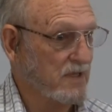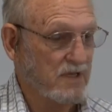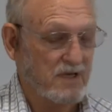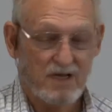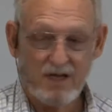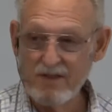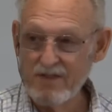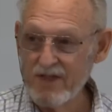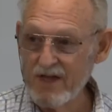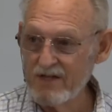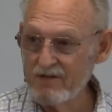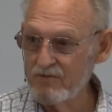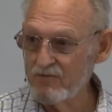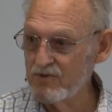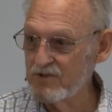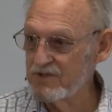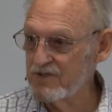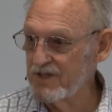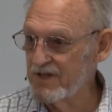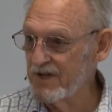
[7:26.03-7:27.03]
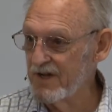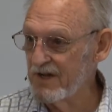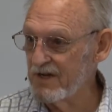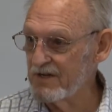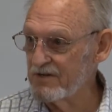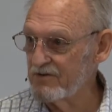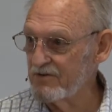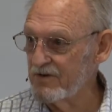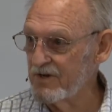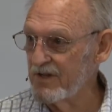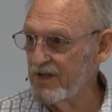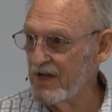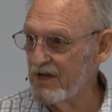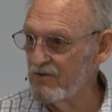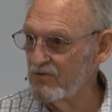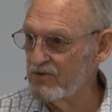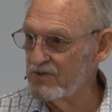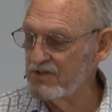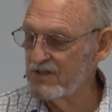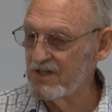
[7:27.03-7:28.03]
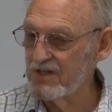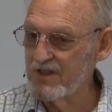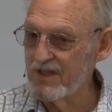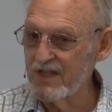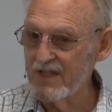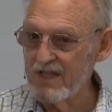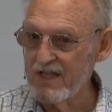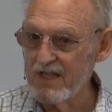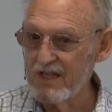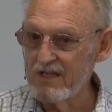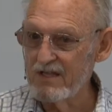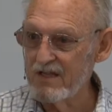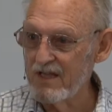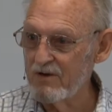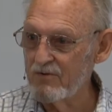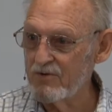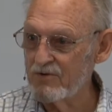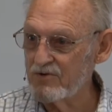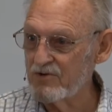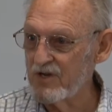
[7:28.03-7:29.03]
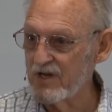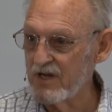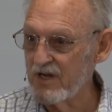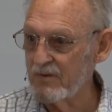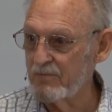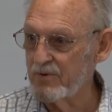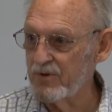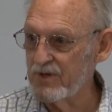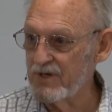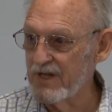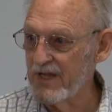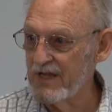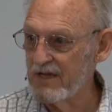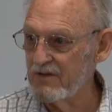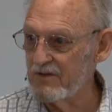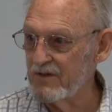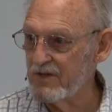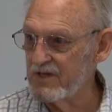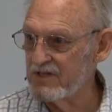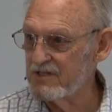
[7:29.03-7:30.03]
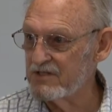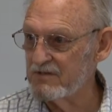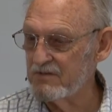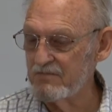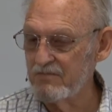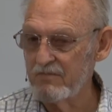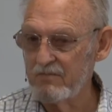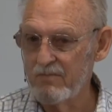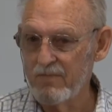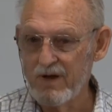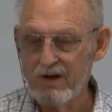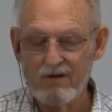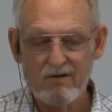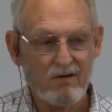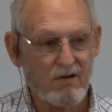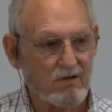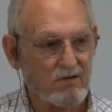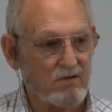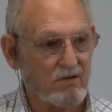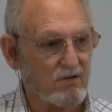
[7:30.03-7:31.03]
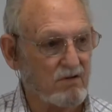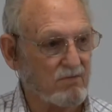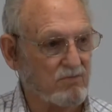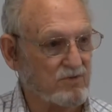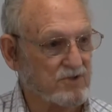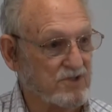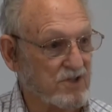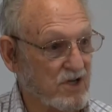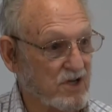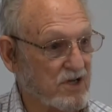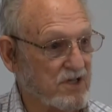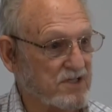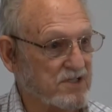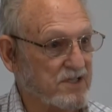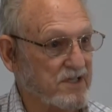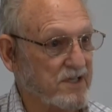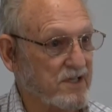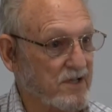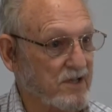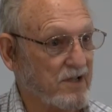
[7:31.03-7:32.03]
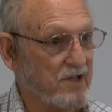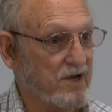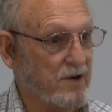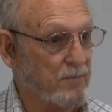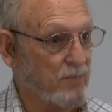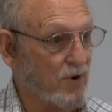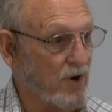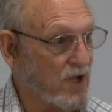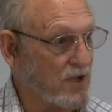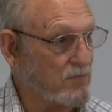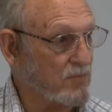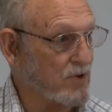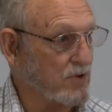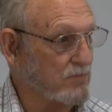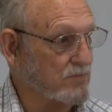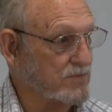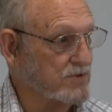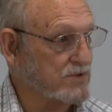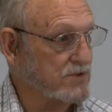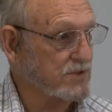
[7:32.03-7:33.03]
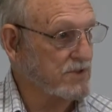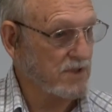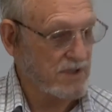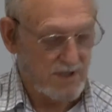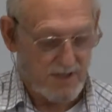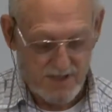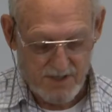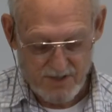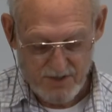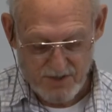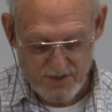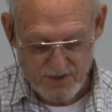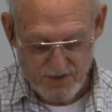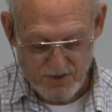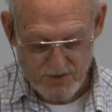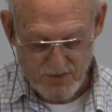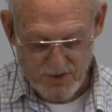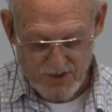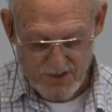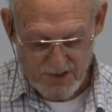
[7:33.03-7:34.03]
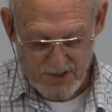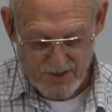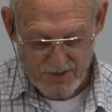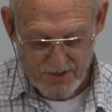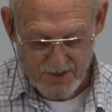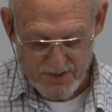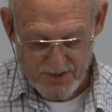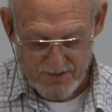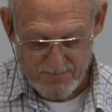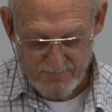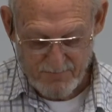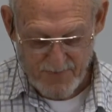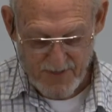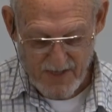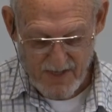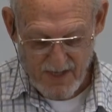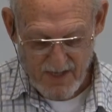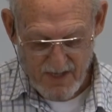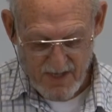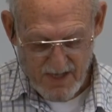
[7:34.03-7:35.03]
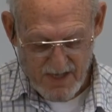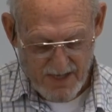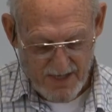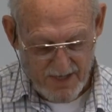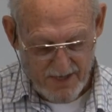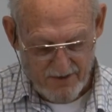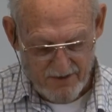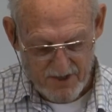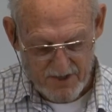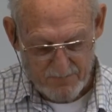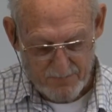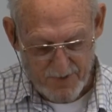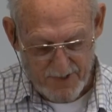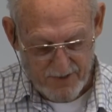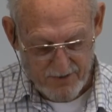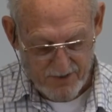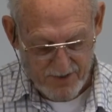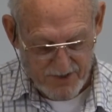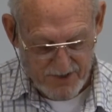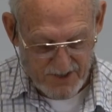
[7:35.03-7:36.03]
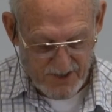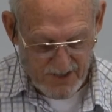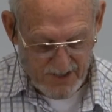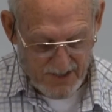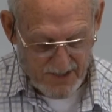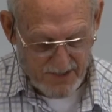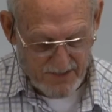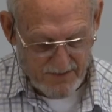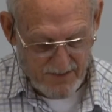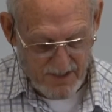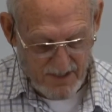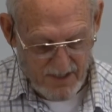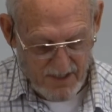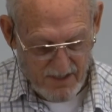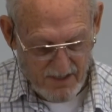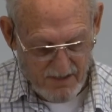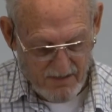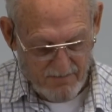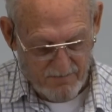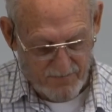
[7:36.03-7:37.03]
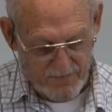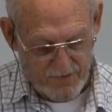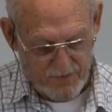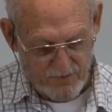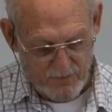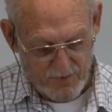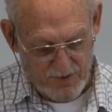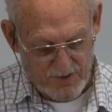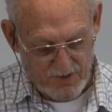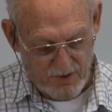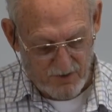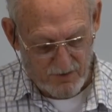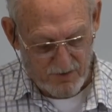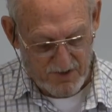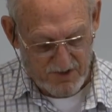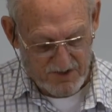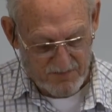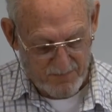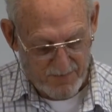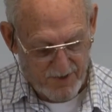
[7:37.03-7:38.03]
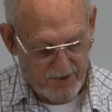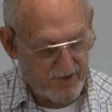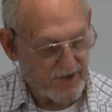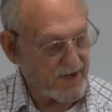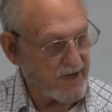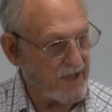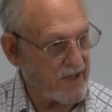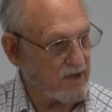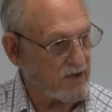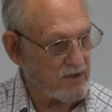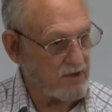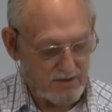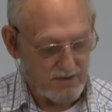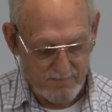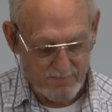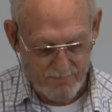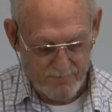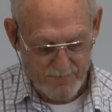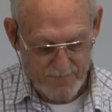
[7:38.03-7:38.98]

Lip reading: And that was the doctrine. That was the thing they were trying to put down. This miracle was causing a lot of problems to the Jewish leaders. And here's Peter and John, filled with the Holy Spirit now,